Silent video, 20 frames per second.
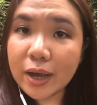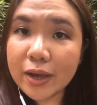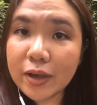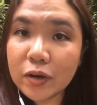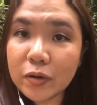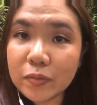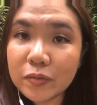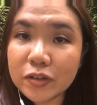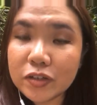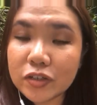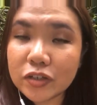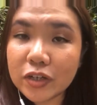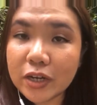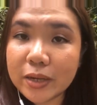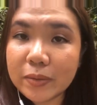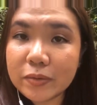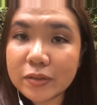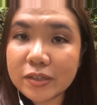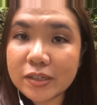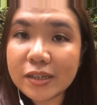I hope that you're
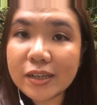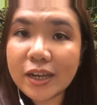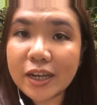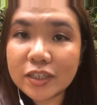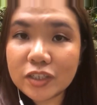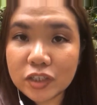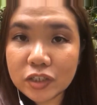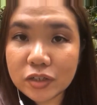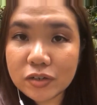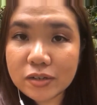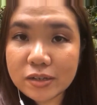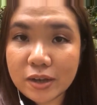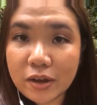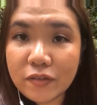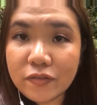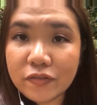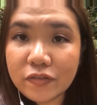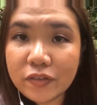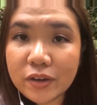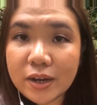able to catch
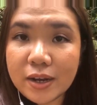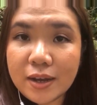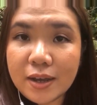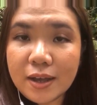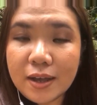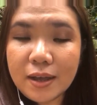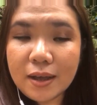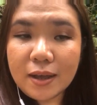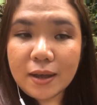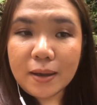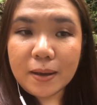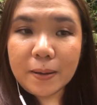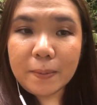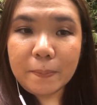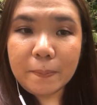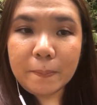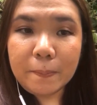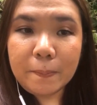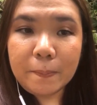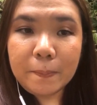yourself,
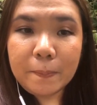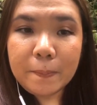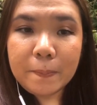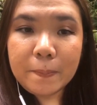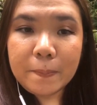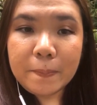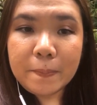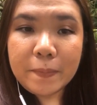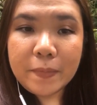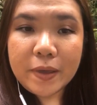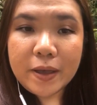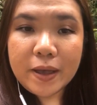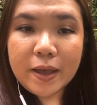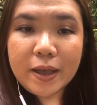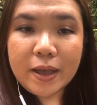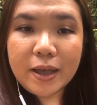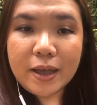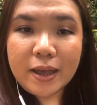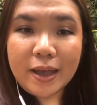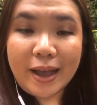
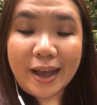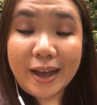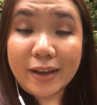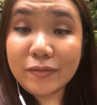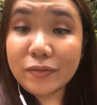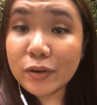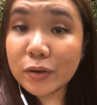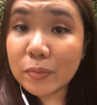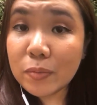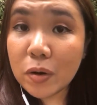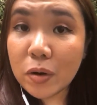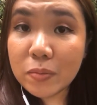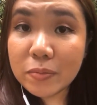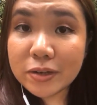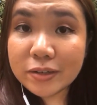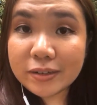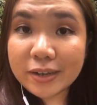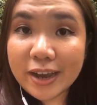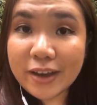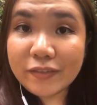have your
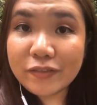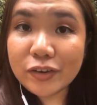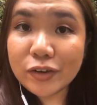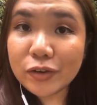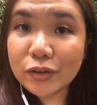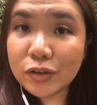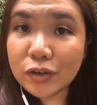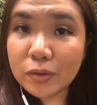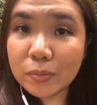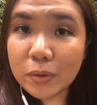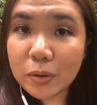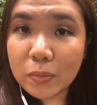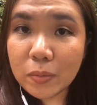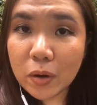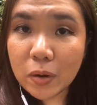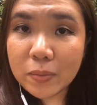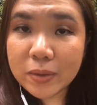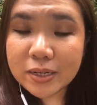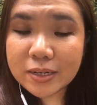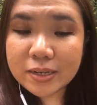moment, have your human
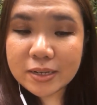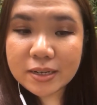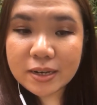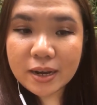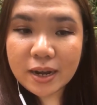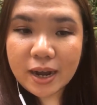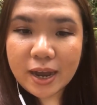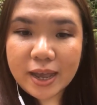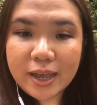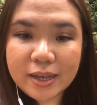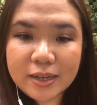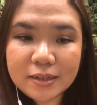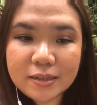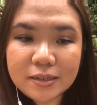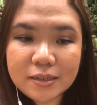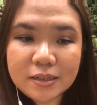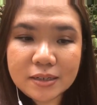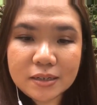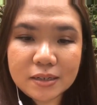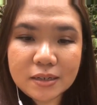moment,
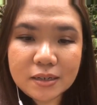and